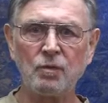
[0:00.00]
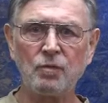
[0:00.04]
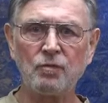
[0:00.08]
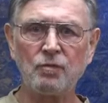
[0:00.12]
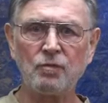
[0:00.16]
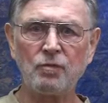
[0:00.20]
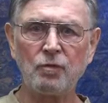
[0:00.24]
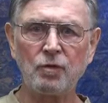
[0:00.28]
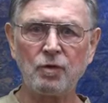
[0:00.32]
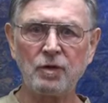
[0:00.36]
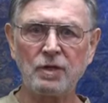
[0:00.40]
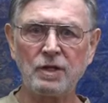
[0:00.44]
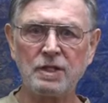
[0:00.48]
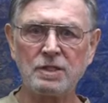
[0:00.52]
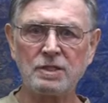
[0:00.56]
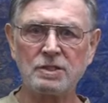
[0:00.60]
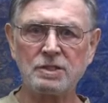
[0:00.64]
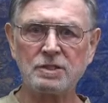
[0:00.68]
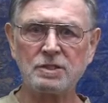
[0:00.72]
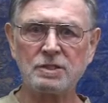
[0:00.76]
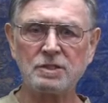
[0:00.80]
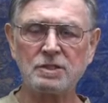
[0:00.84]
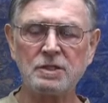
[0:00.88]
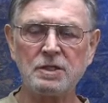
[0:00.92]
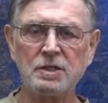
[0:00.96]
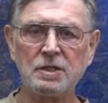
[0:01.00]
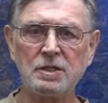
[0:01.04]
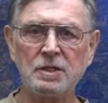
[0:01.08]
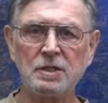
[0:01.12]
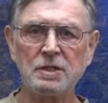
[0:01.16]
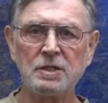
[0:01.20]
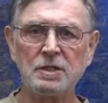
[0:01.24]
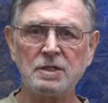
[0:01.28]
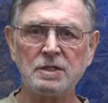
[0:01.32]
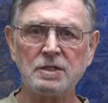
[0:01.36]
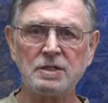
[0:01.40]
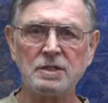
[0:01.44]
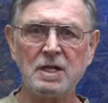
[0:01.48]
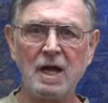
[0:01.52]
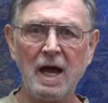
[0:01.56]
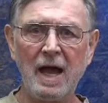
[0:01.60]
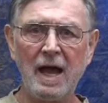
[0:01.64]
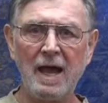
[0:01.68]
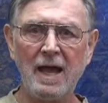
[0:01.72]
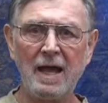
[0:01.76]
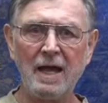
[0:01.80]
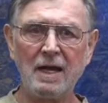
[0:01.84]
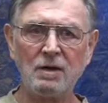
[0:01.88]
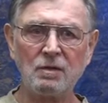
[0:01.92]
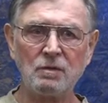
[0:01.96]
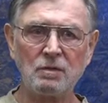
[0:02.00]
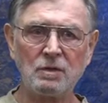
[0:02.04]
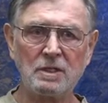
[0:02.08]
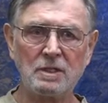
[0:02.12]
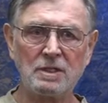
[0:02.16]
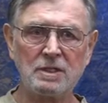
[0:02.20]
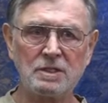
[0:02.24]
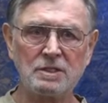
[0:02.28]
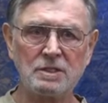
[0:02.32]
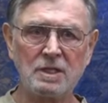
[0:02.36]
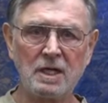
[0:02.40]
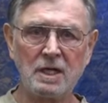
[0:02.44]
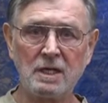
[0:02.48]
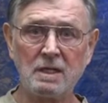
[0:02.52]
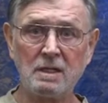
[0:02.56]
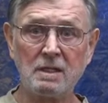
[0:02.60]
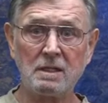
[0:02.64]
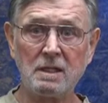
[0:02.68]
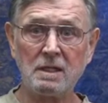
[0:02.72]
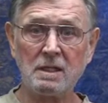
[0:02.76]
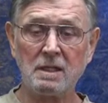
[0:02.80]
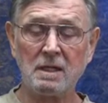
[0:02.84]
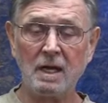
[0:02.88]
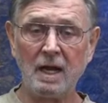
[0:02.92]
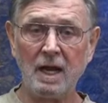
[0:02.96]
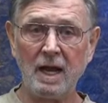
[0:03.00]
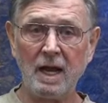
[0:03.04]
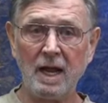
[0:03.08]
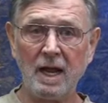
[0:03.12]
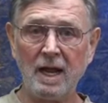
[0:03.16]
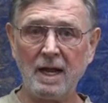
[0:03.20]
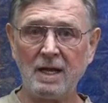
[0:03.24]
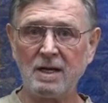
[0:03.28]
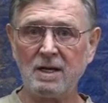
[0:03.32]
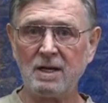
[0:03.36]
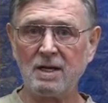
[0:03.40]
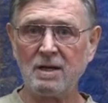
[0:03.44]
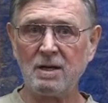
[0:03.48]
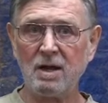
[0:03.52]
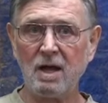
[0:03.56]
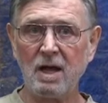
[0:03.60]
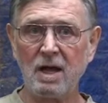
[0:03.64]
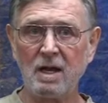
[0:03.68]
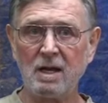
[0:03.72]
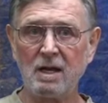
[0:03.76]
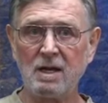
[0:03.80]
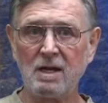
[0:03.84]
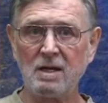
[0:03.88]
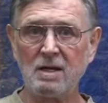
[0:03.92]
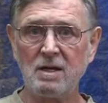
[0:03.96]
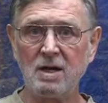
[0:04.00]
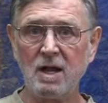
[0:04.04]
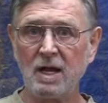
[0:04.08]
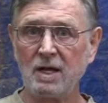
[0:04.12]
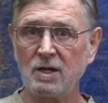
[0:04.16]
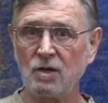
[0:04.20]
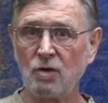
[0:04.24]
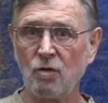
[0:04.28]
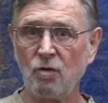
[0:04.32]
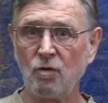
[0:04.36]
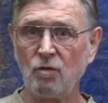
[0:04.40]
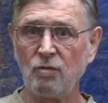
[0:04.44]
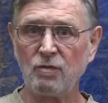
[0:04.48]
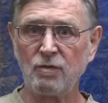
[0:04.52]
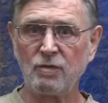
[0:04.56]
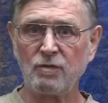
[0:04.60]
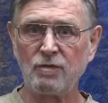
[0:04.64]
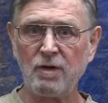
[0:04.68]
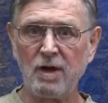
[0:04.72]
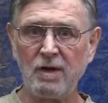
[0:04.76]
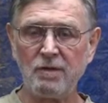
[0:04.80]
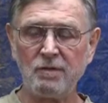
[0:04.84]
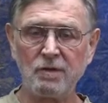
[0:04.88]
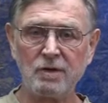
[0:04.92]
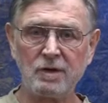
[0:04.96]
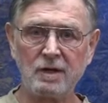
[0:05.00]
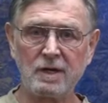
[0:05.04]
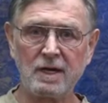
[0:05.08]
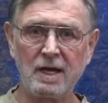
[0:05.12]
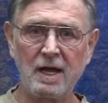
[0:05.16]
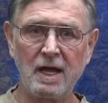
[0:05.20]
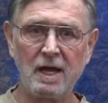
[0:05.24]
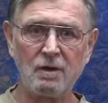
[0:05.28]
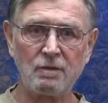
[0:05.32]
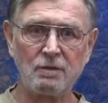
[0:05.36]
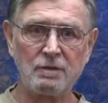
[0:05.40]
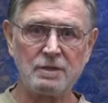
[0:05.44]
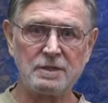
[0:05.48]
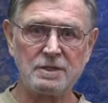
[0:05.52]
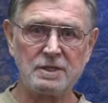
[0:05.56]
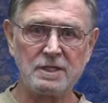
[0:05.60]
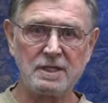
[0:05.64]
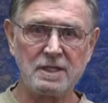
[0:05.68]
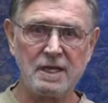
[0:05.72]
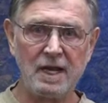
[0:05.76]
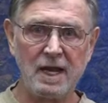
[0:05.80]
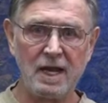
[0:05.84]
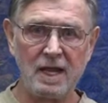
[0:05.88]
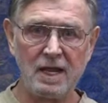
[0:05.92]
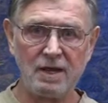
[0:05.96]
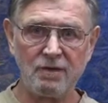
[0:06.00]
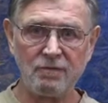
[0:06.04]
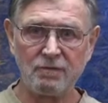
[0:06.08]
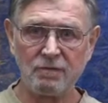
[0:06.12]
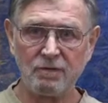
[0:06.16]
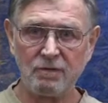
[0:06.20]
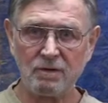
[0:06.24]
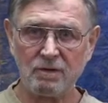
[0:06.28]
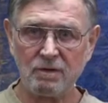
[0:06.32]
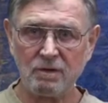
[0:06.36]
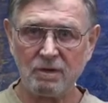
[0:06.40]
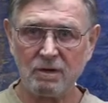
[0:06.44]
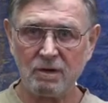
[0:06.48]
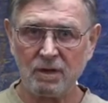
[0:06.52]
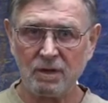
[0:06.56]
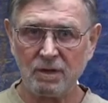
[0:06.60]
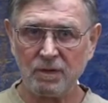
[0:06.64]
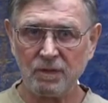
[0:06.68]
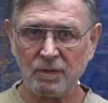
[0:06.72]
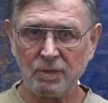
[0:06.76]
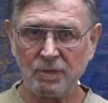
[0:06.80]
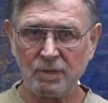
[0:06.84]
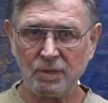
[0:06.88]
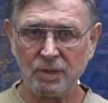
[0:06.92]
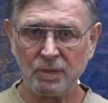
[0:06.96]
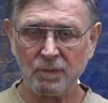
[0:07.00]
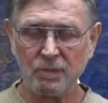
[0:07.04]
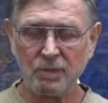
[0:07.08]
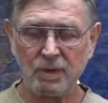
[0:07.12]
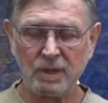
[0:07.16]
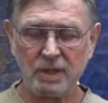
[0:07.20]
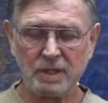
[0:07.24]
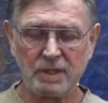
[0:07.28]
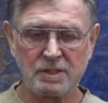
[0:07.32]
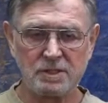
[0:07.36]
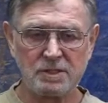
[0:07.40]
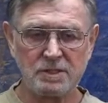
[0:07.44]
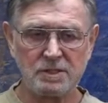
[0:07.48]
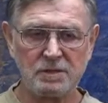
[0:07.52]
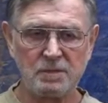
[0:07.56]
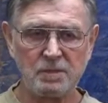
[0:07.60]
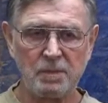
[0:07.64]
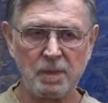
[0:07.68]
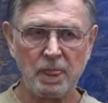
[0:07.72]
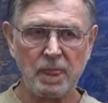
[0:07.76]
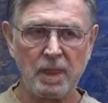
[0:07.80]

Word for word: for this diet was I had to not not go over 500 calories a day for three weeks,